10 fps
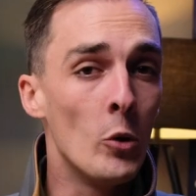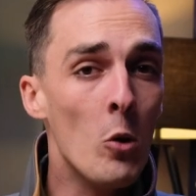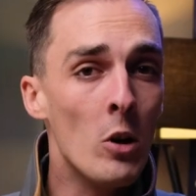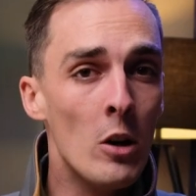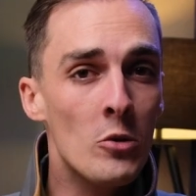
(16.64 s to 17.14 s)

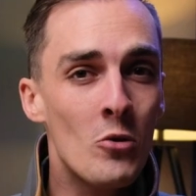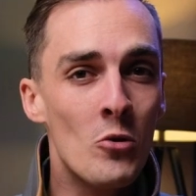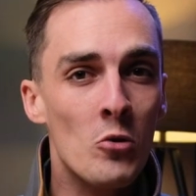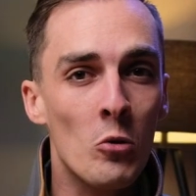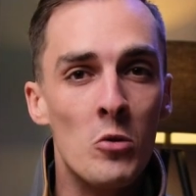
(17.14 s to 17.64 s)
your go-to
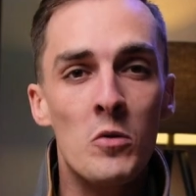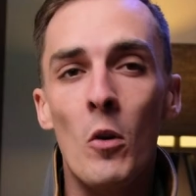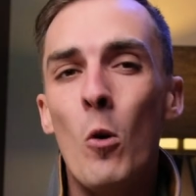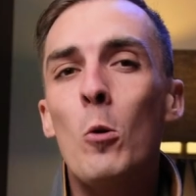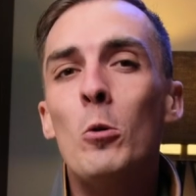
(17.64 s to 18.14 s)
source for
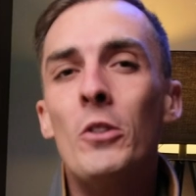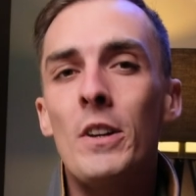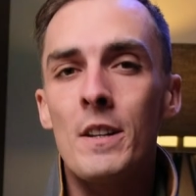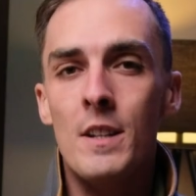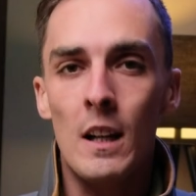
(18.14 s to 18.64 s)
all
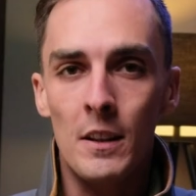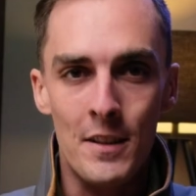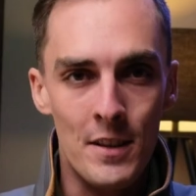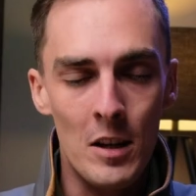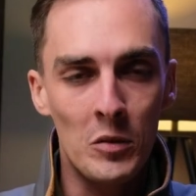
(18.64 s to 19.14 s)
things health
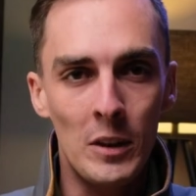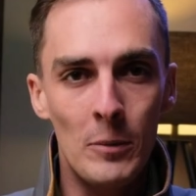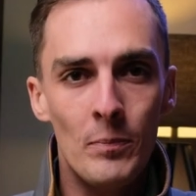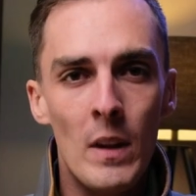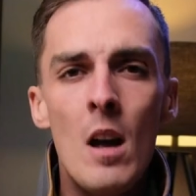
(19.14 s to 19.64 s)
and safety.
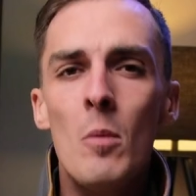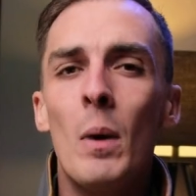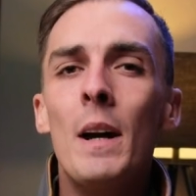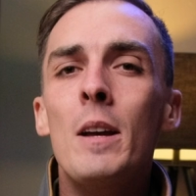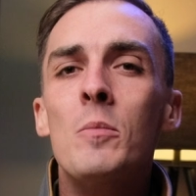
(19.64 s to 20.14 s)

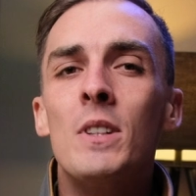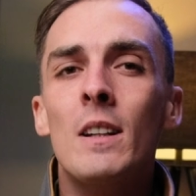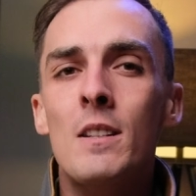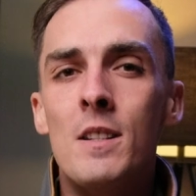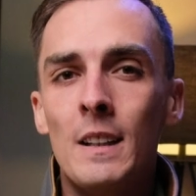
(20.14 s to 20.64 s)
My name is
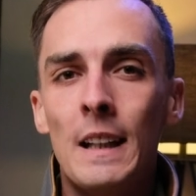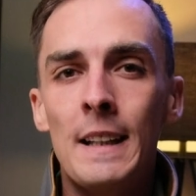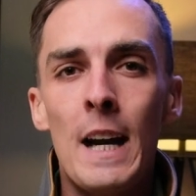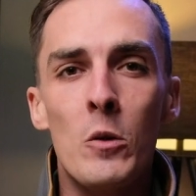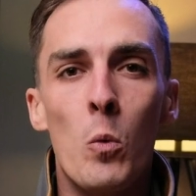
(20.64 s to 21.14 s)
Dylan Steyn
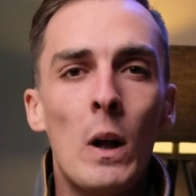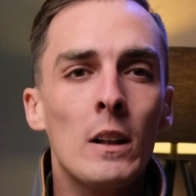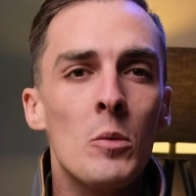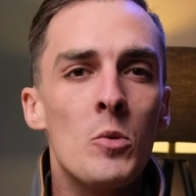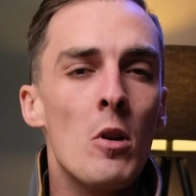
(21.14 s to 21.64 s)
and
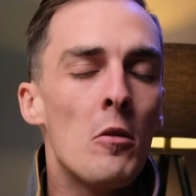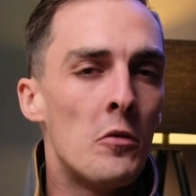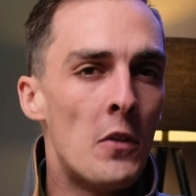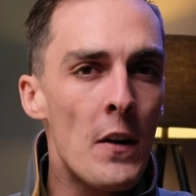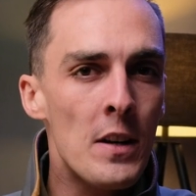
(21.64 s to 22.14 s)
welcome to a
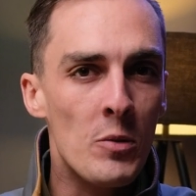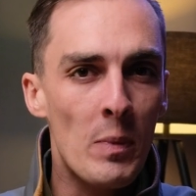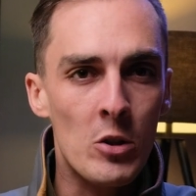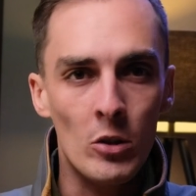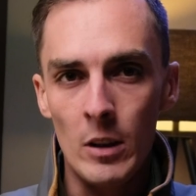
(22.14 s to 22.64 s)
very
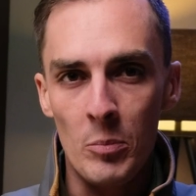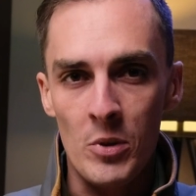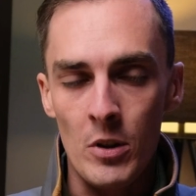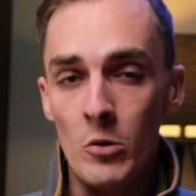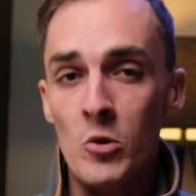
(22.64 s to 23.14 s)
special
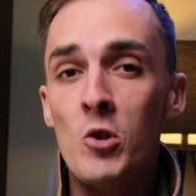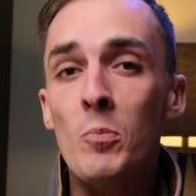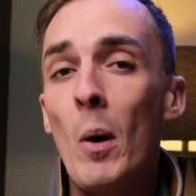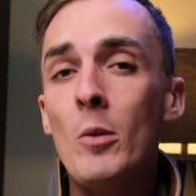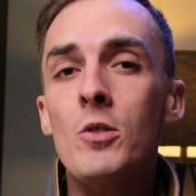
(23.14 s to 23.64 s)
episode
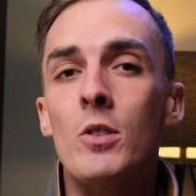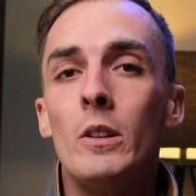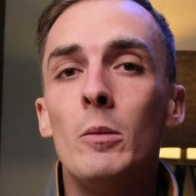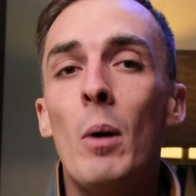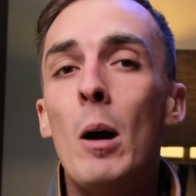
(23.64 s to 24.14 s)

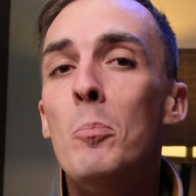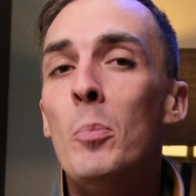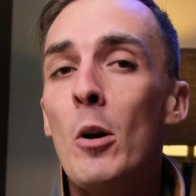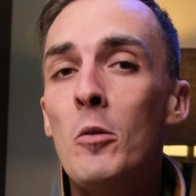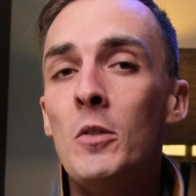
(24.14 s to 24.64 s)
sponsored by
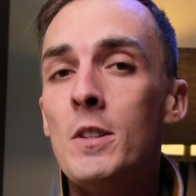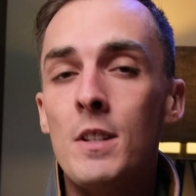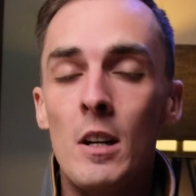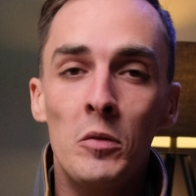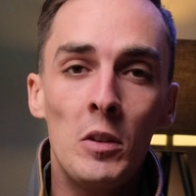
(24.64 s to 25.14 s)
PROFIT
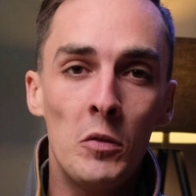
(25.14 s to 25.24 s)
Safety